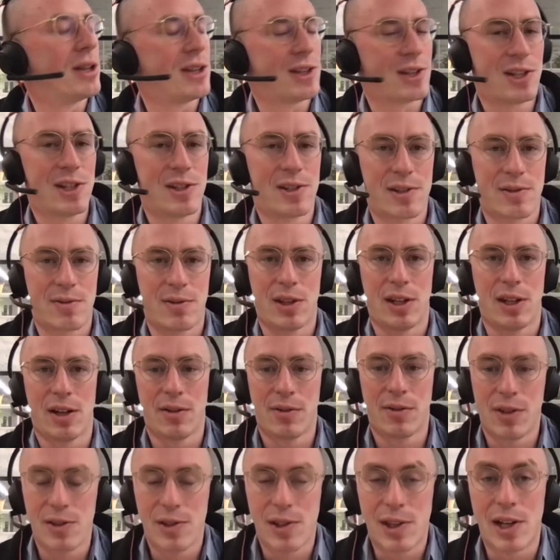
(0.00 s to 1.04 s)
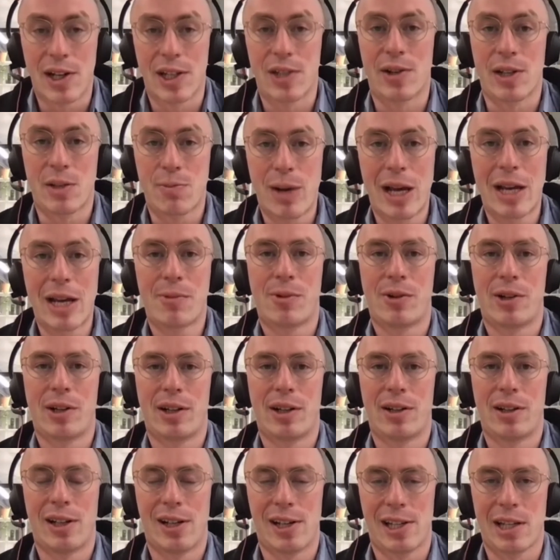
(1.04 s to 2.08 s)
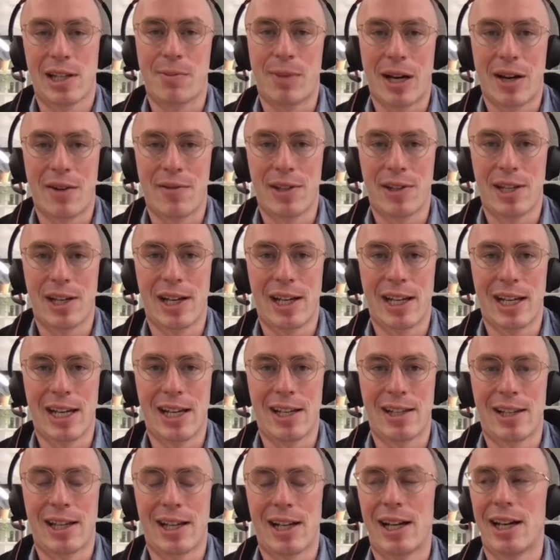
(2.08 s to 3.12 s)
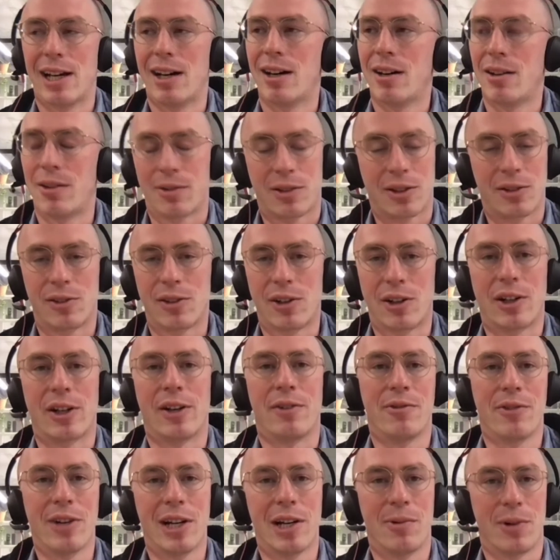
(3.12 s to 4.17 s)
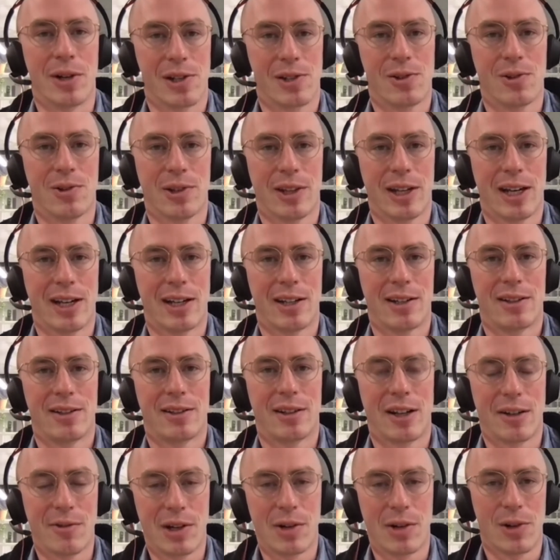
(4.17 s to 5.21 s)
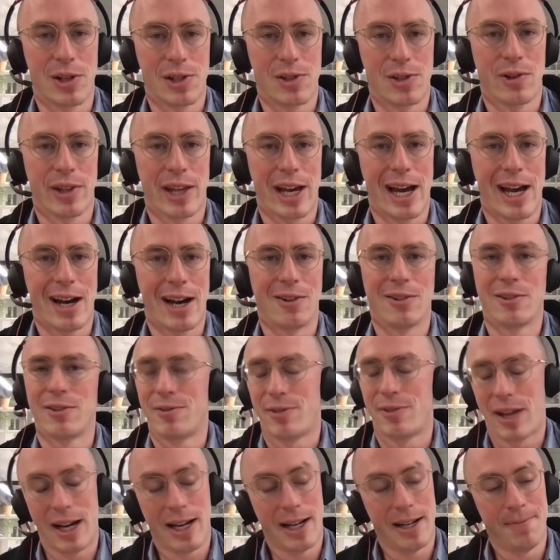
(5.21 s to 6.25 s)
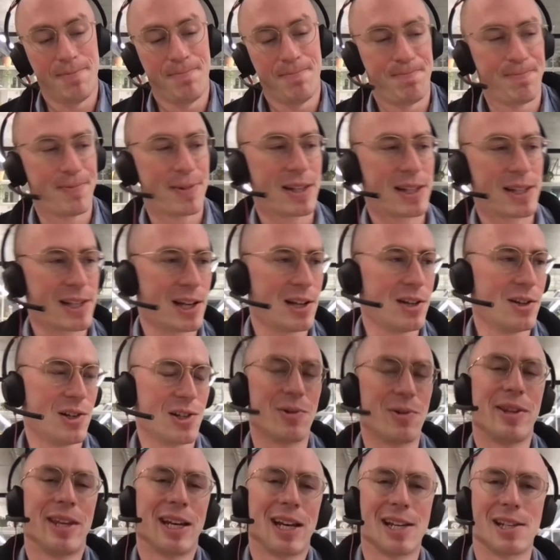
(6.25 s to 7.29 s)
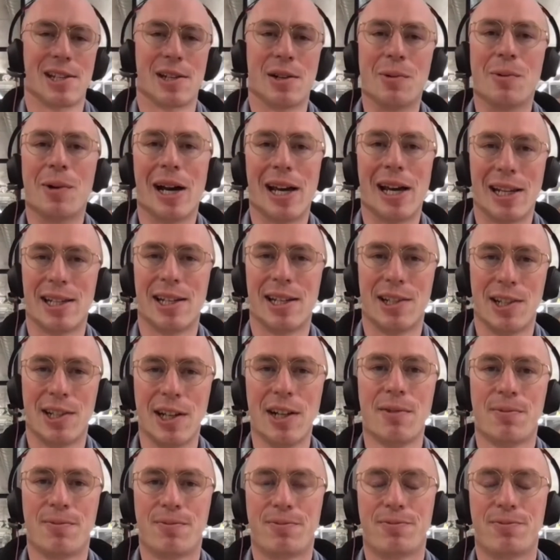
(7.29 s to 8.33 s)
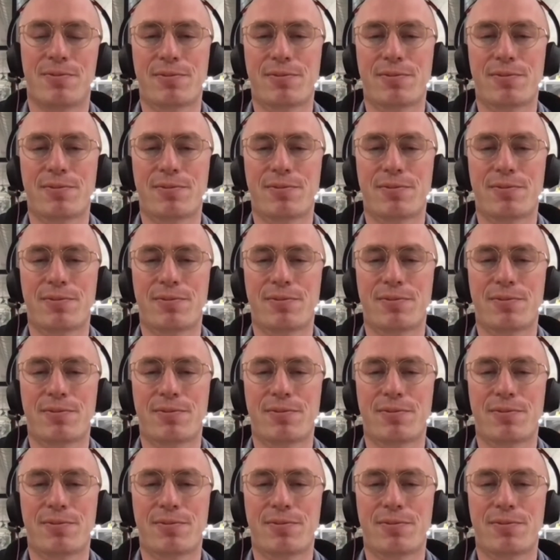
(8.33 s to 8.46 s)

Once if you start to explain what a lasting power of attorney is, they're like, oh God, I really want to sort that out. So I think it's an awareness issue.